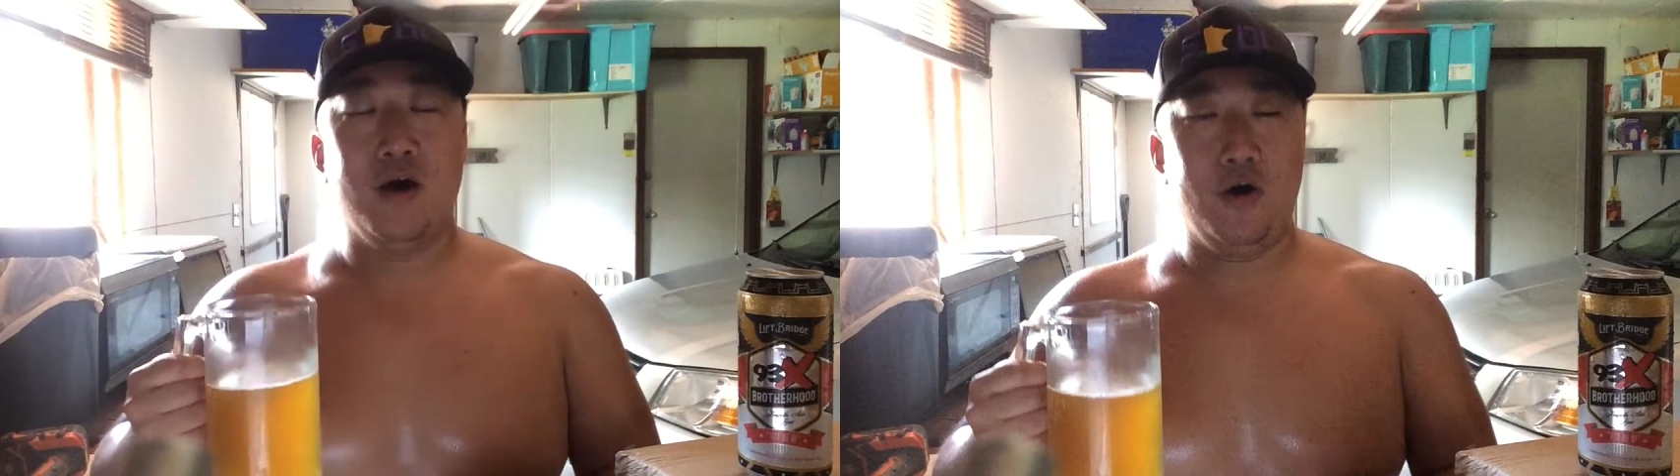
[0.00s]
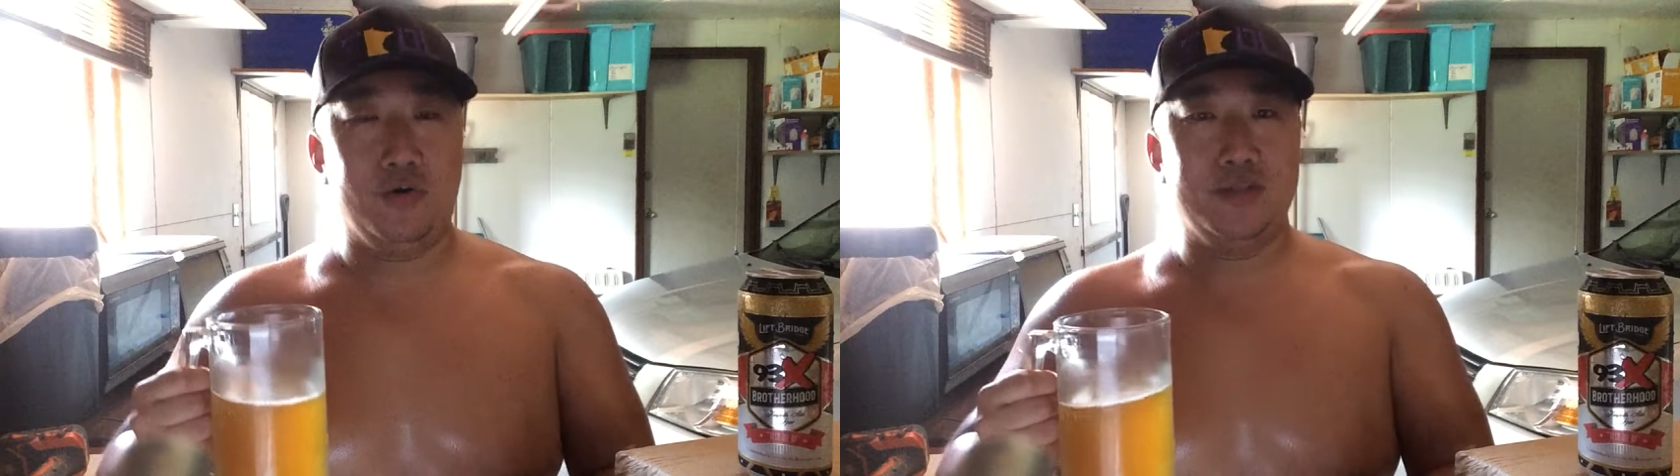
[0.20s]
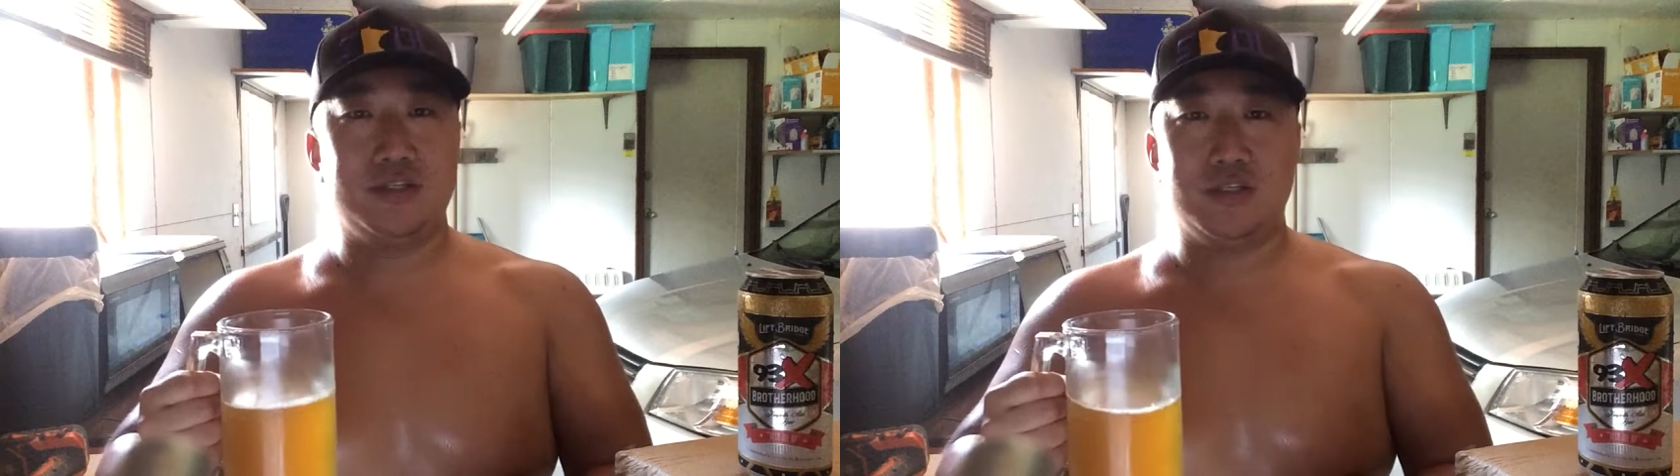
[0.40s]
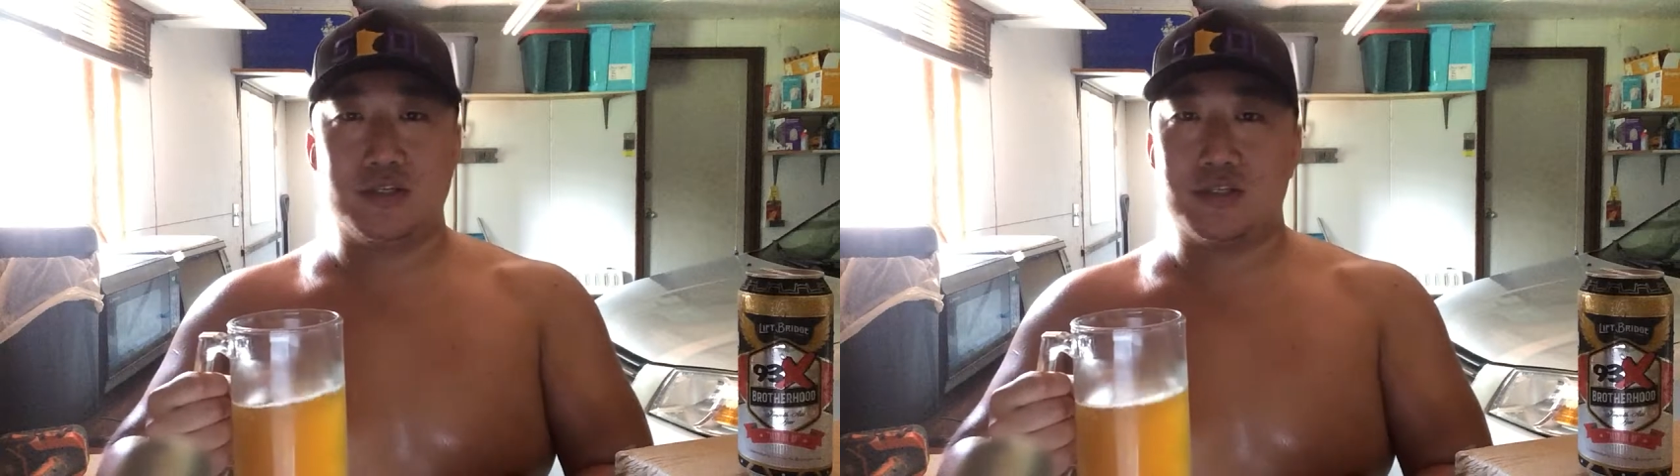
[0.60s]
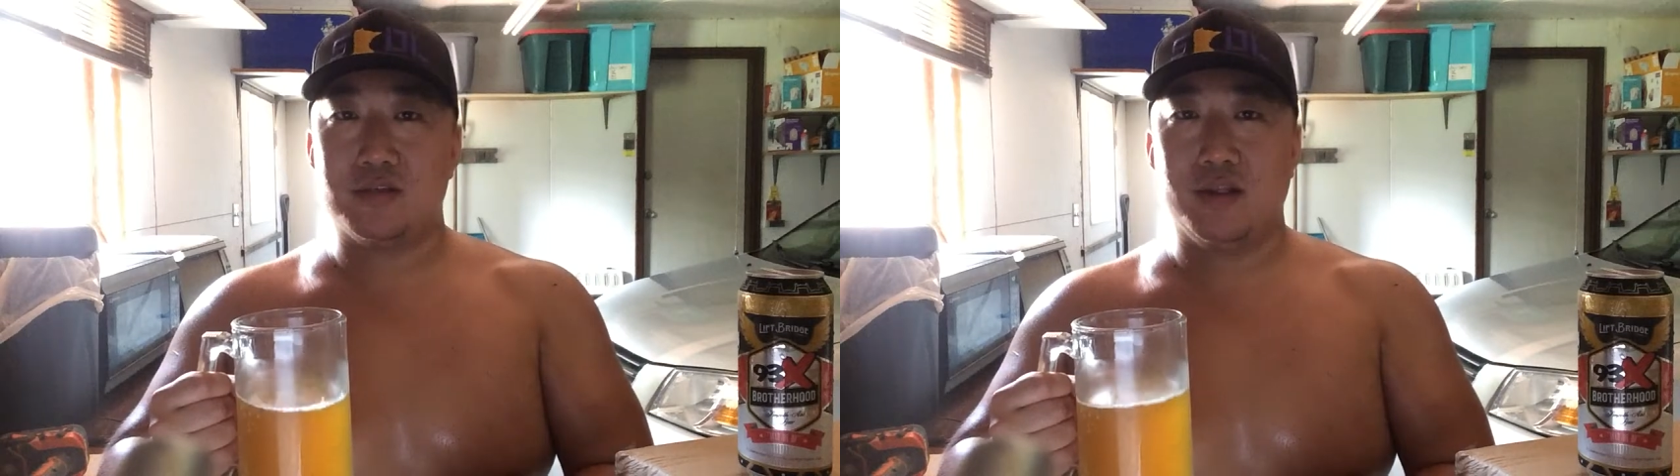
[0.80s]
oh, this is
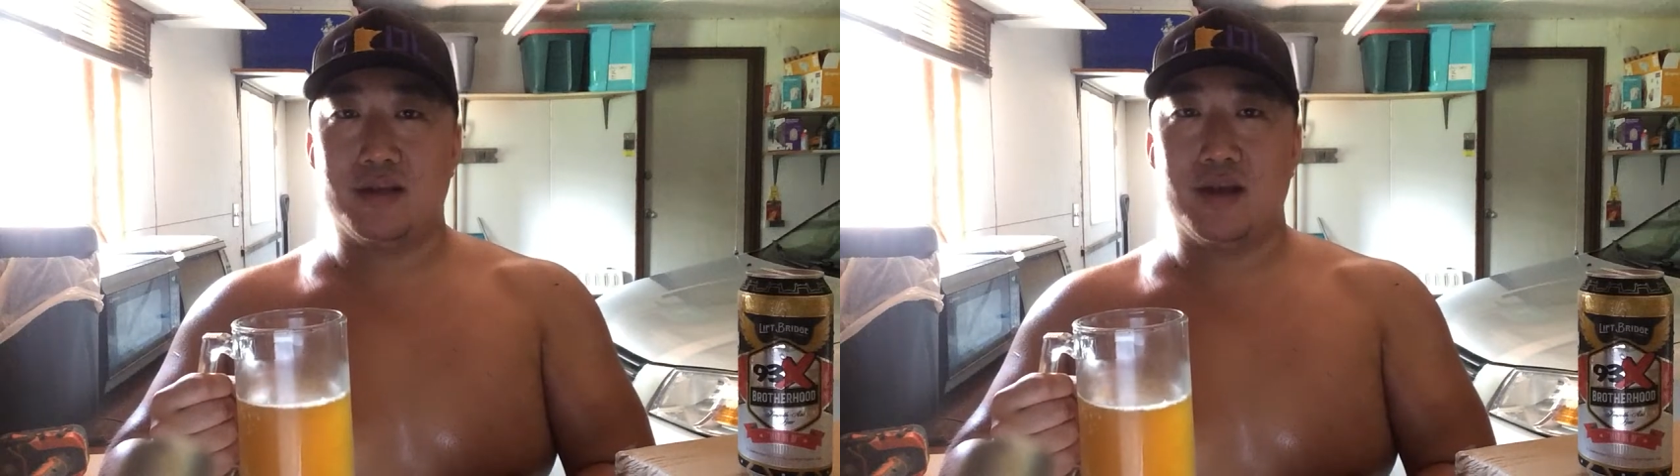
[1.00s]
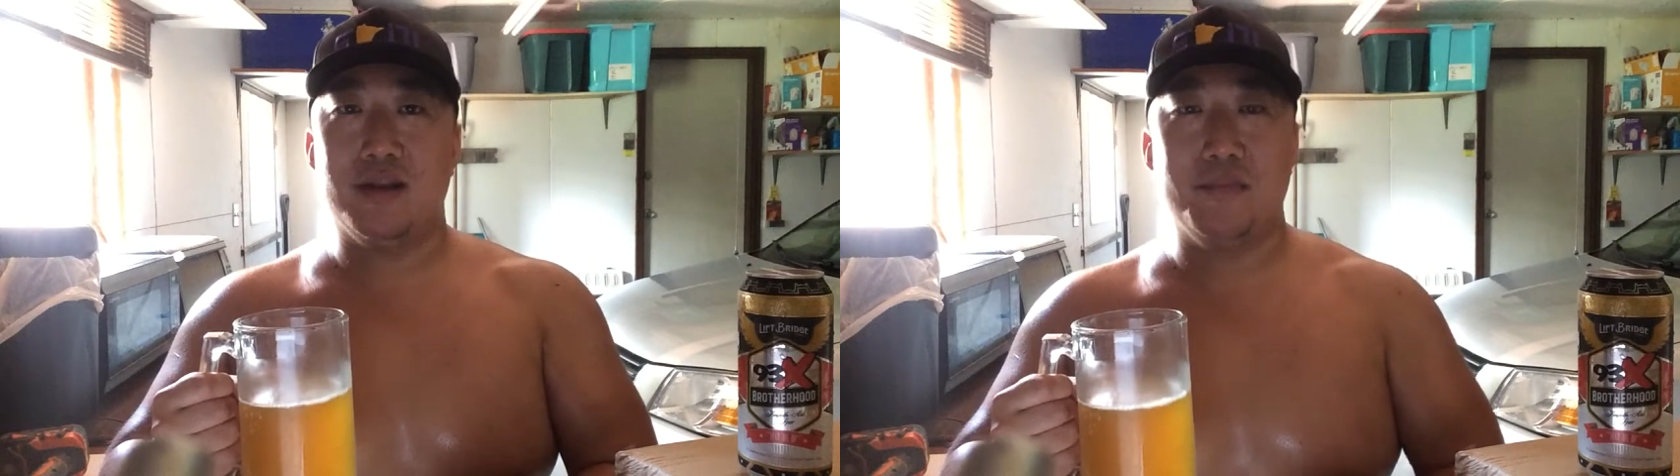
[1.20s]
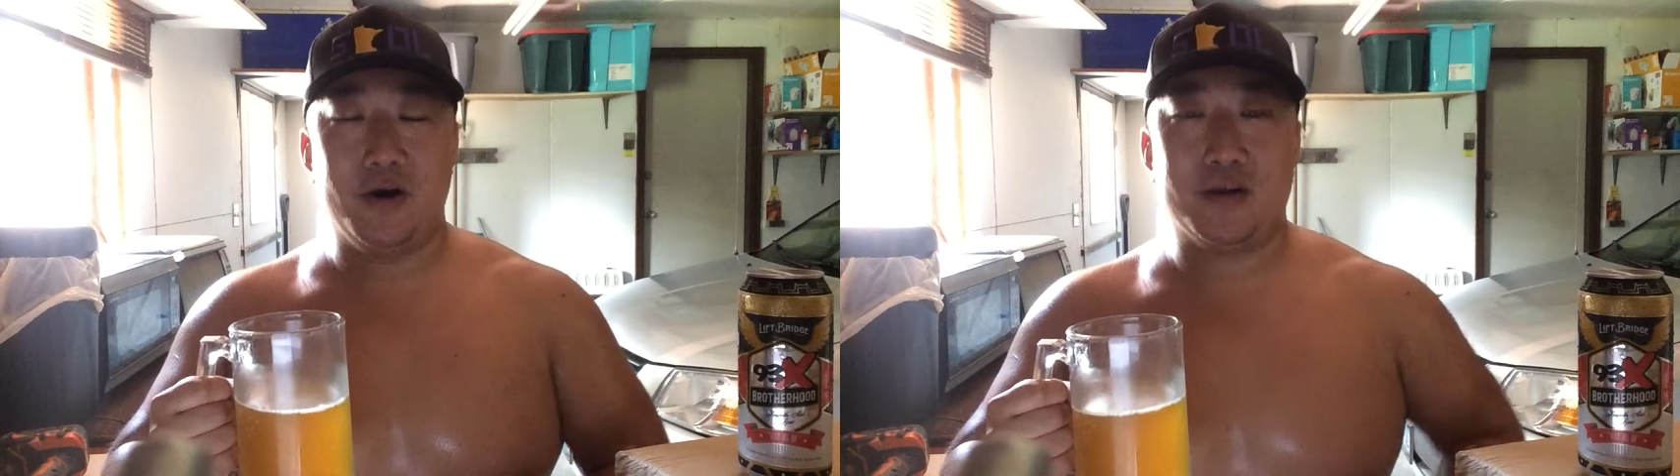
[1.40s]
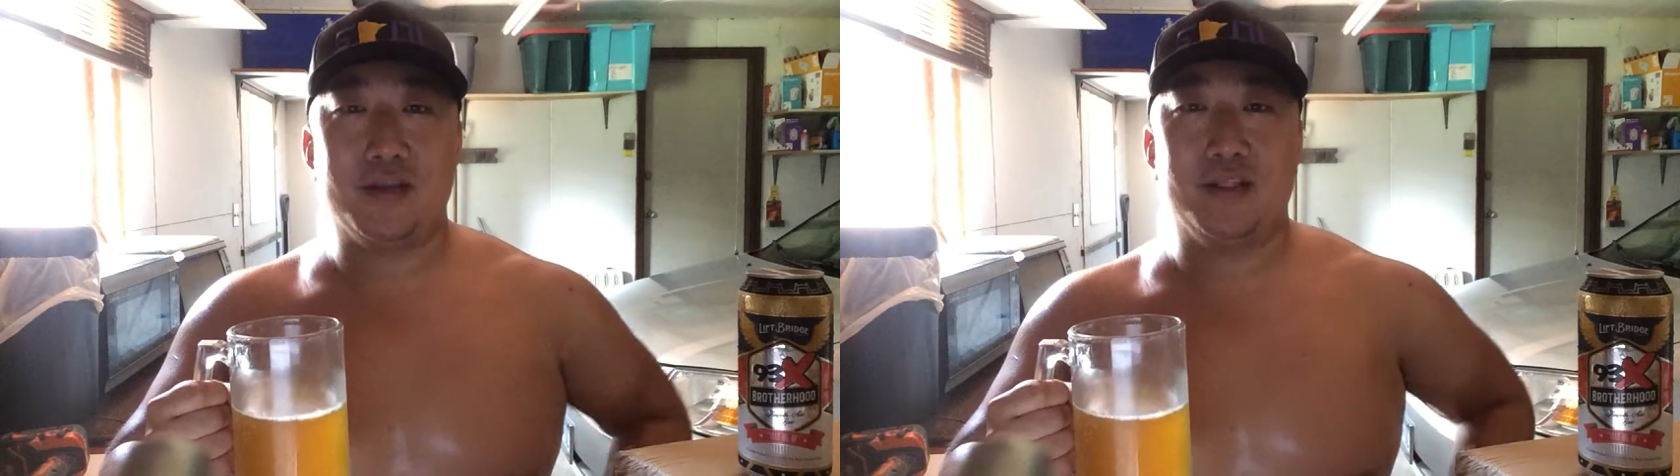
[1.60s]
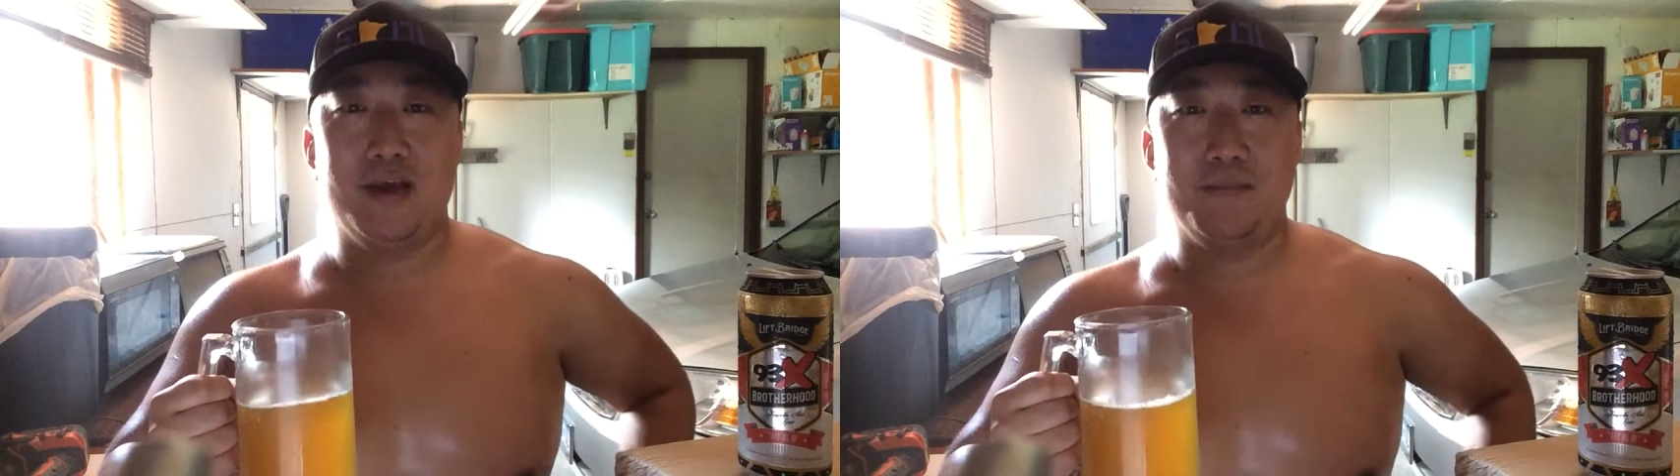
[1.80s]
just like an
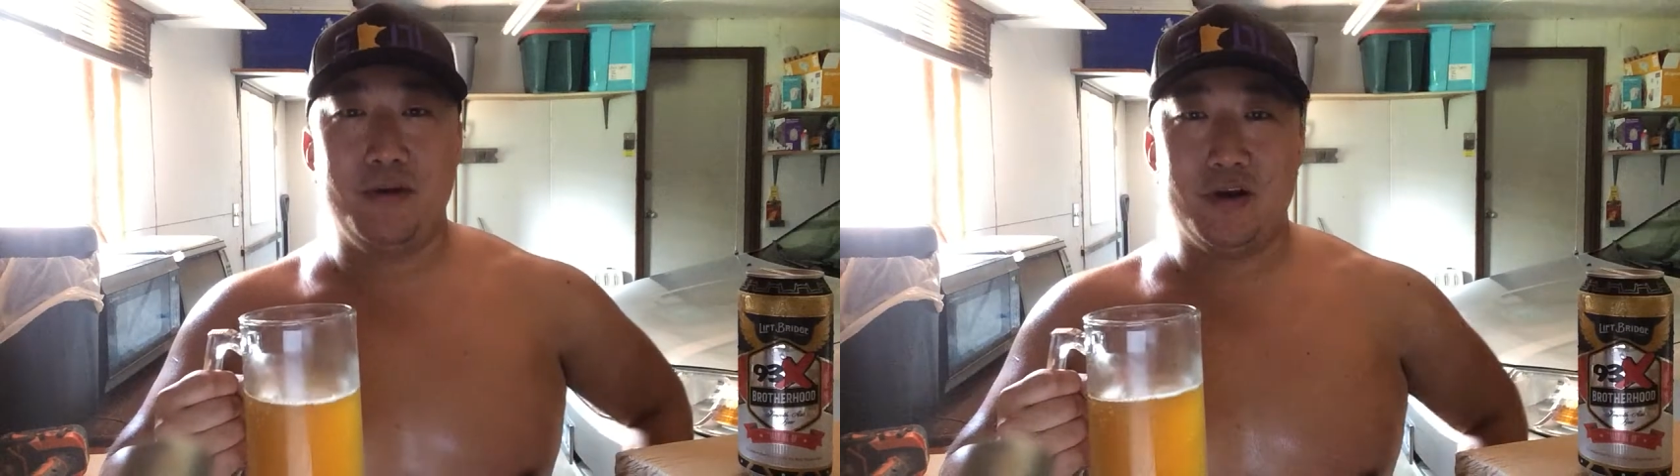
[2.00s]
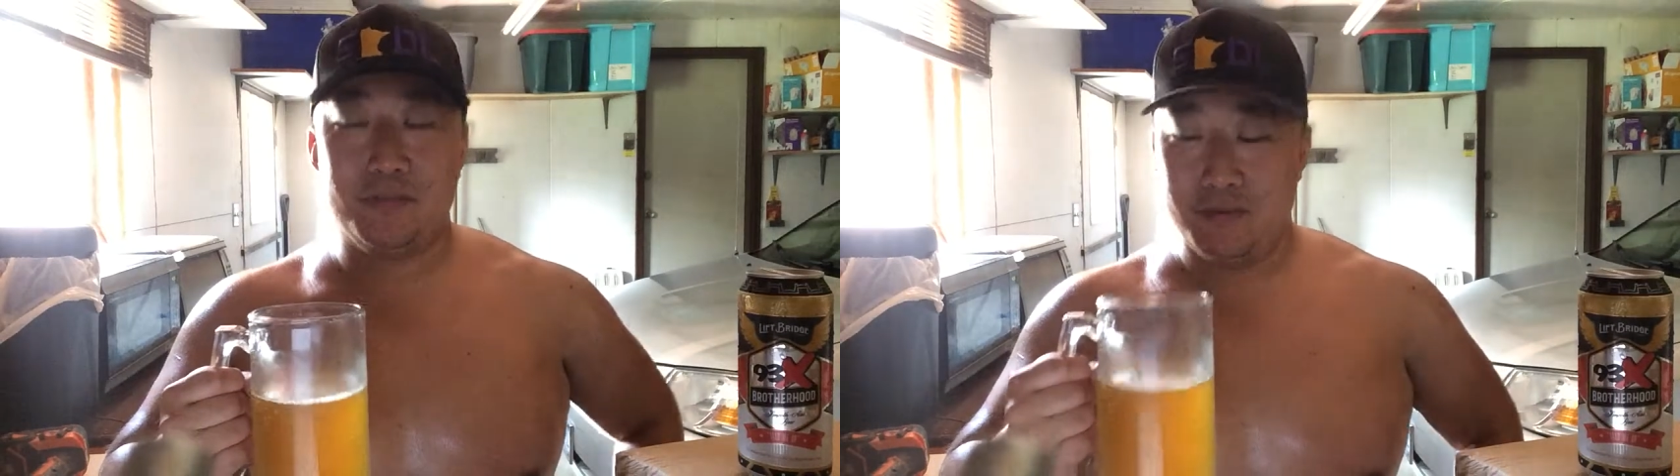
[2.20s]
American light beer.